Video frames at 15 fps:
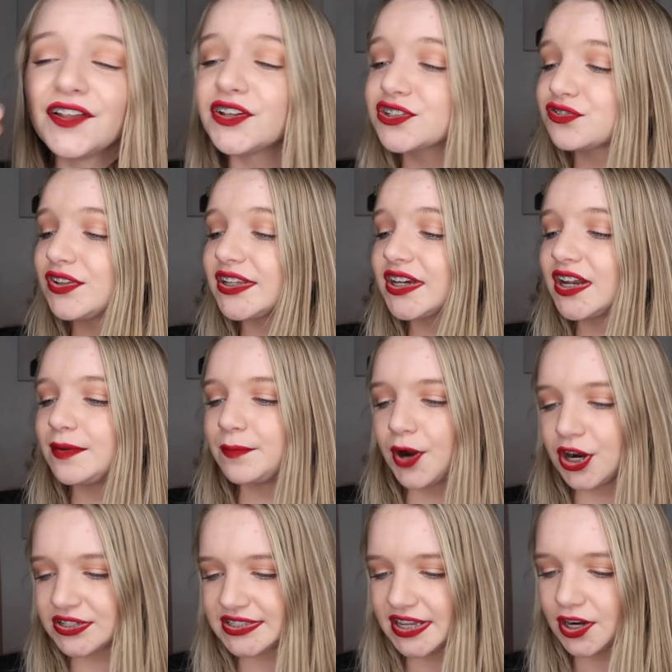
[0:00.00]
It looks really good in
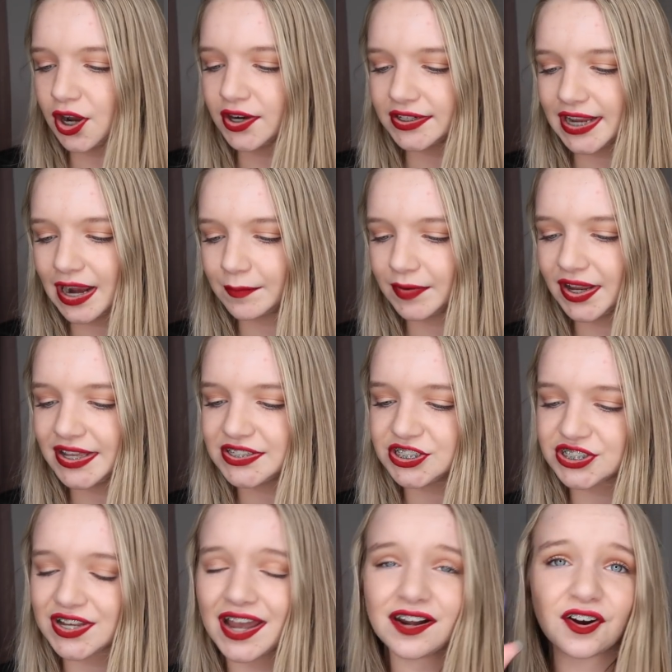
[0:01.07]
person, on camera. It's
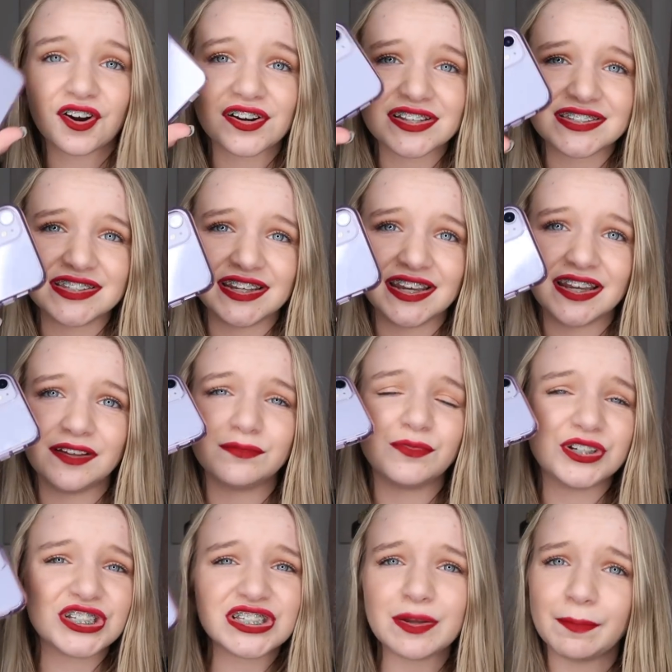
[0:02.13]
just kind of hard to see it,
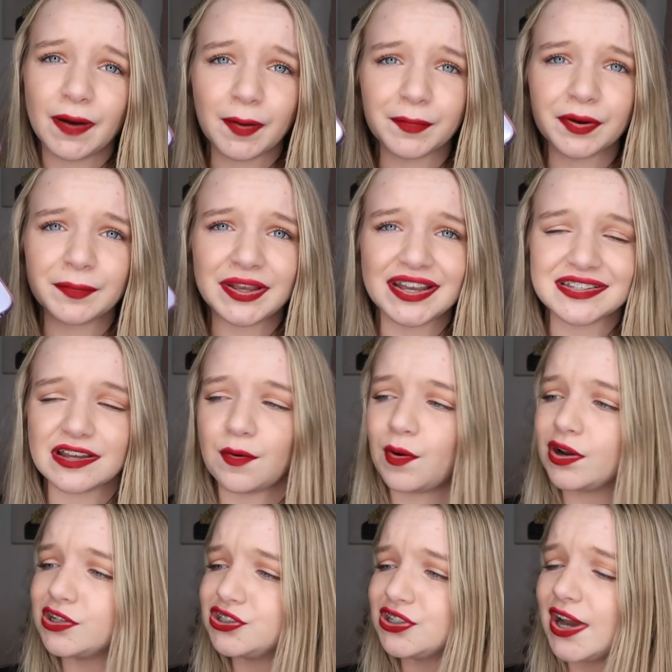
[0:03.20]
which is a bummer because I
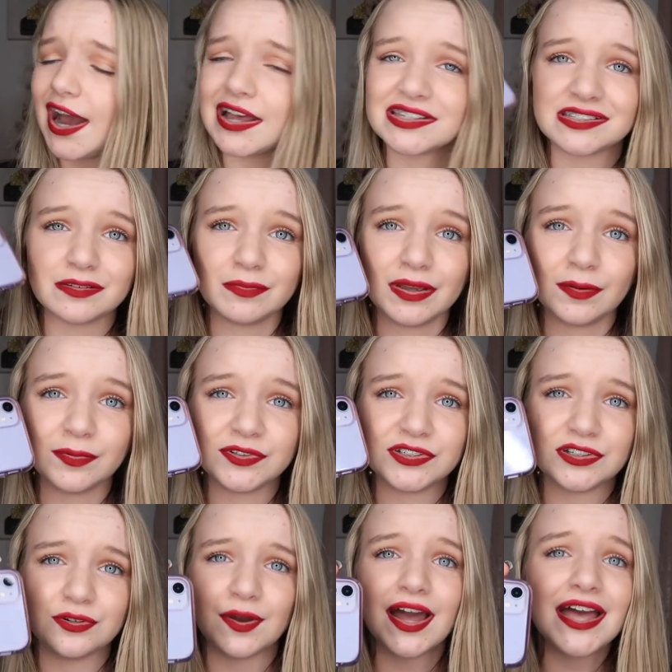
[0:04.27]
wanted you guys to be able
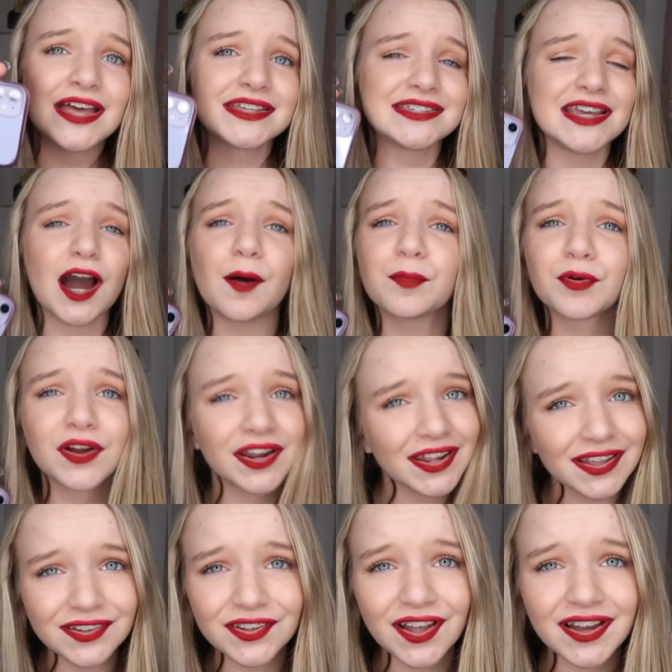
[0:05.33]
to see how pretty
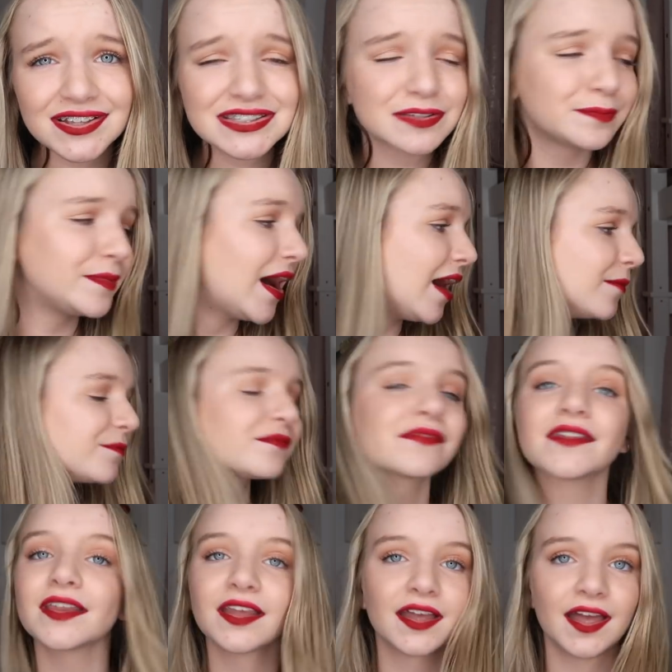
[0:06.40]
it looks, but
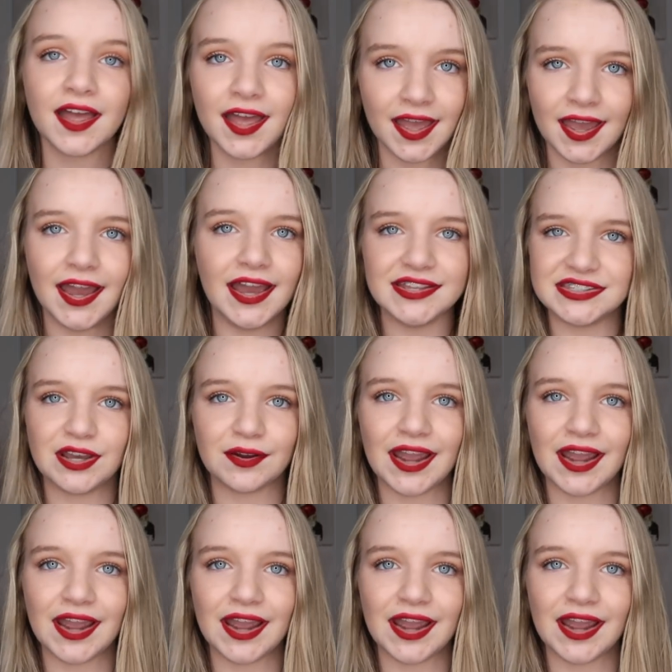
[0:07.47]
it's